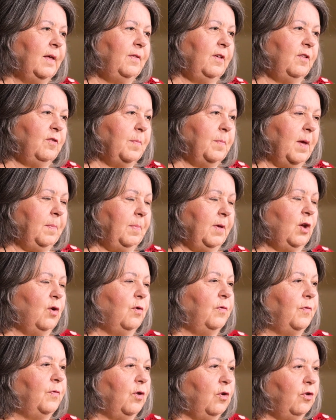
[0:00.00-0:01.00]
This may be
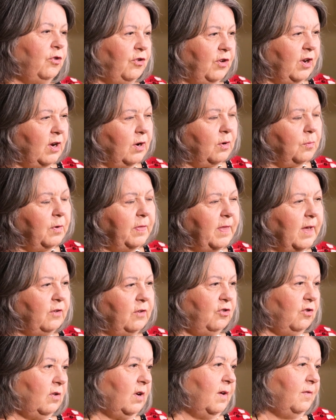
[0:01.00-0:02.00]
your first year
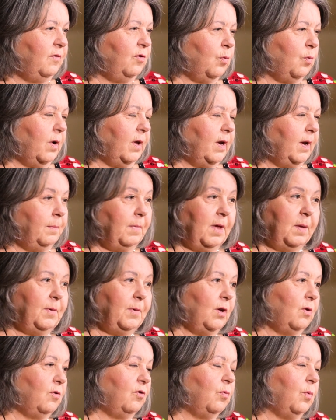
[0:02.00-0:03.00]
without your loved one, it may
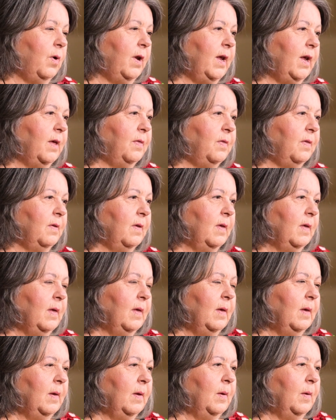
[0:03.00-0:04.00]
be your 20th,
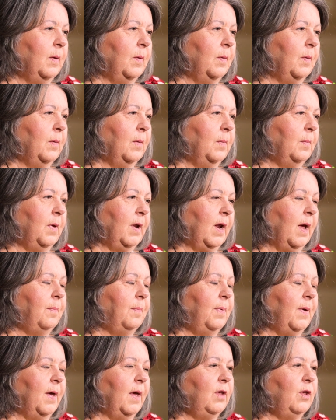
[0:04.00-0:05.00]
but I
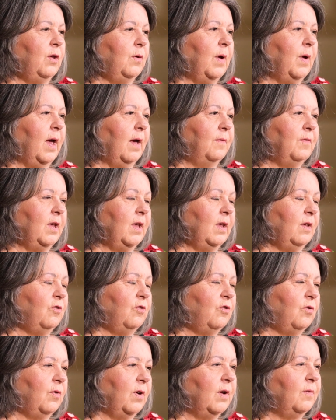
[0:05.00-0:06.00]
bet you have a
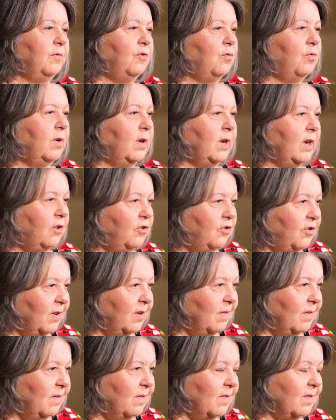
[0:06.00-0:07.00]
history of
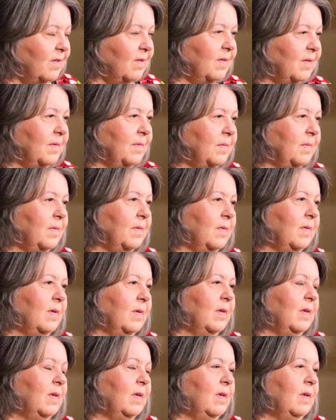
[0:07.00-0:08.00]
traditions.
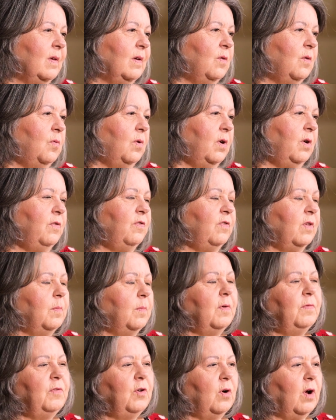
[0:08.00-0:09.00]
What are
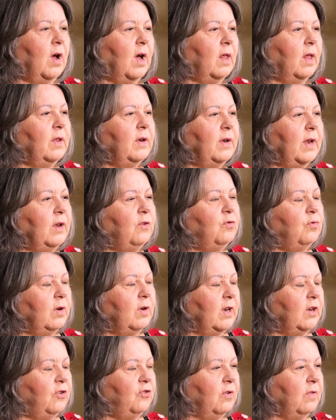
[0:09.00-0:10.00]
some of your holiday
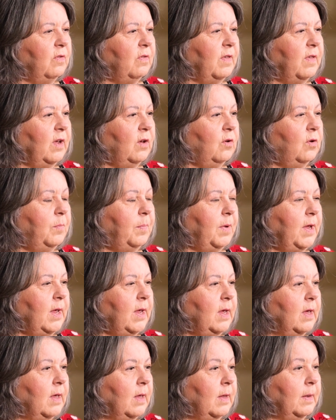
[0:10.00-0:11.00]
traditions? They could
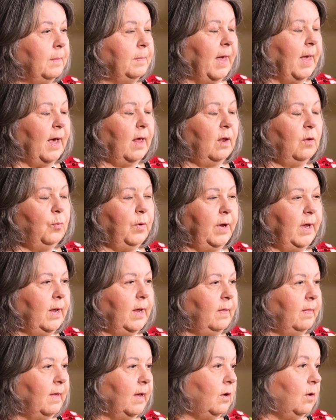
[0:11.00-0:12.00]
be
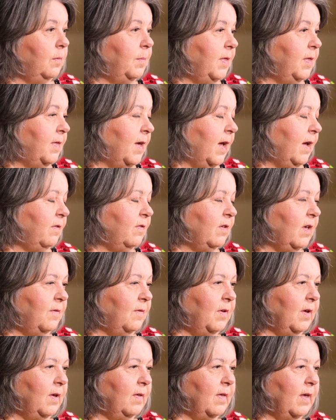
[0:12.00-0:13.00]
Halloween, they could be
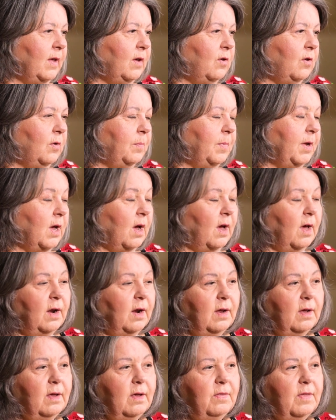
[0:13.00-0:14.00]
Thanksgiving, they could be
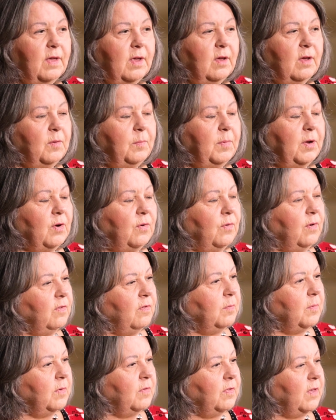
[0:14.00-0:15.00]
Hanukkah, they could be
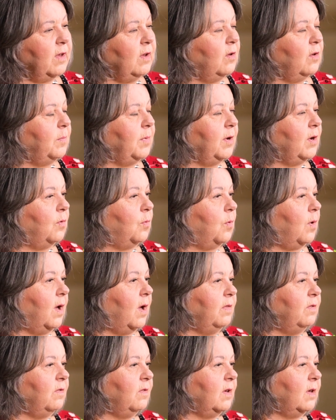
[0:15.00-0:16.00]
Christmas, they could be
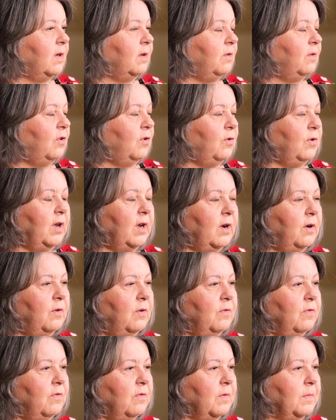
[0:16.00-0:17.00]
Kwanzaa, New
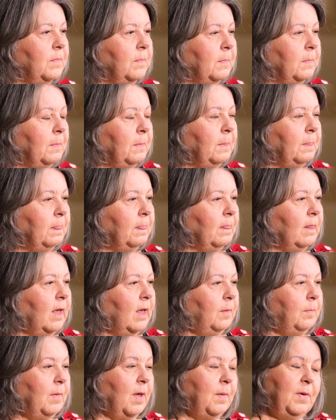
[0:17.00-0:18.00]
Year's,
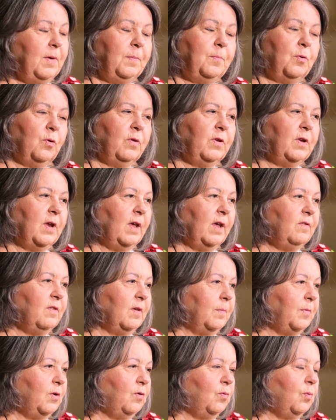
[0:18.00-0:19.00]
and maybe birthdays
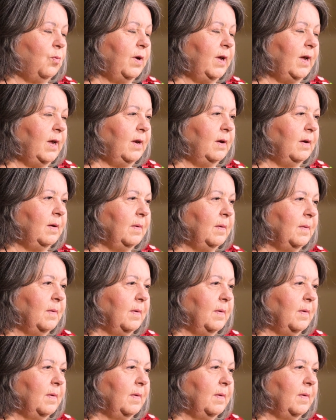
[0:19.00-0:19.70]
in between.